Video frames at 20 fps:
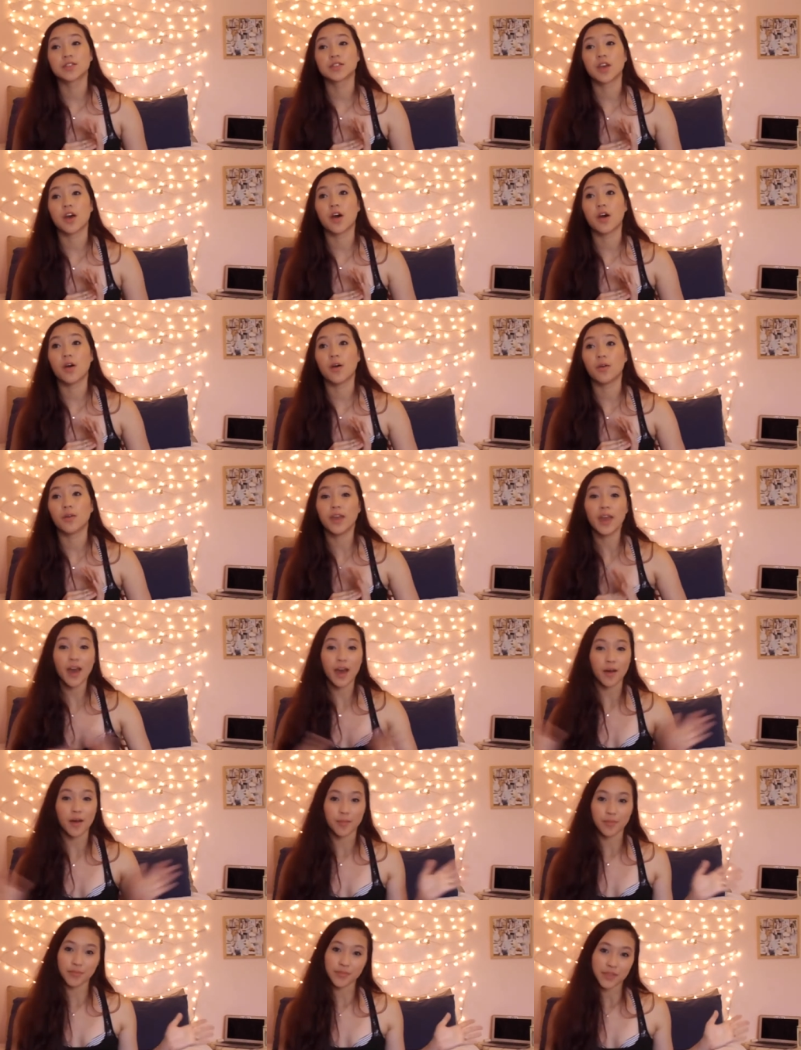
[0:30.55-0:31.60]
So
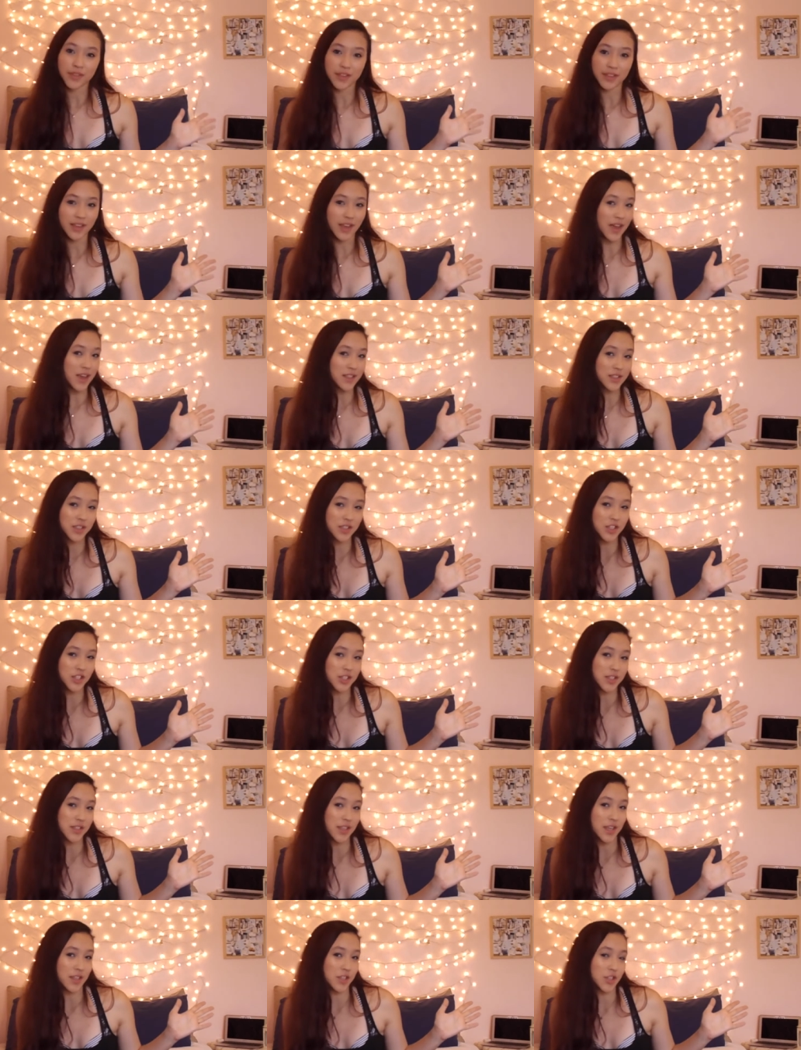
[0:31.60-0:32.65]
yeah, let's
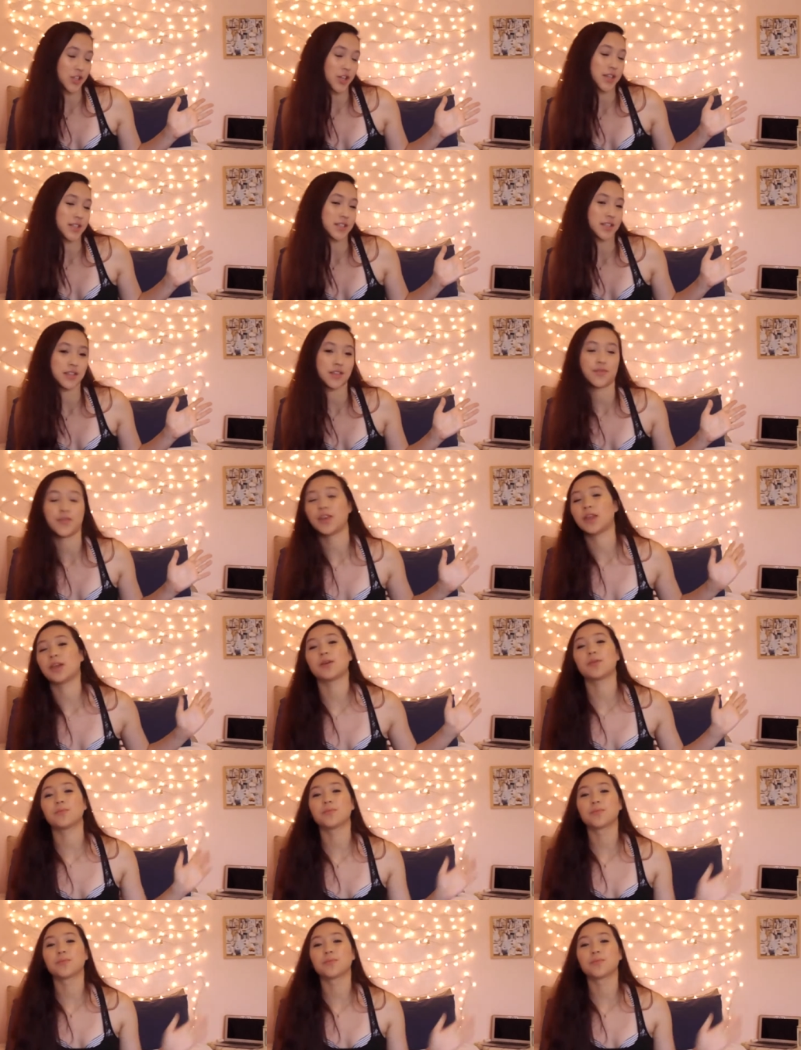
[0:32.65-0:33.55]
just get straight into the video.